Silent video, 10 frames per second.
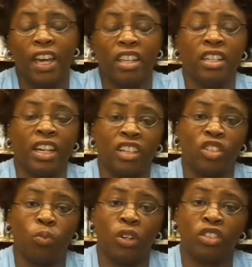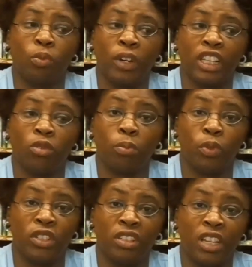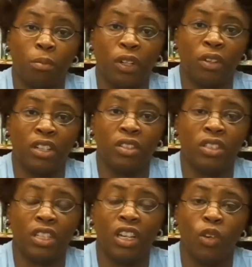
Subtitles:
and they actually work directly with prison librarians,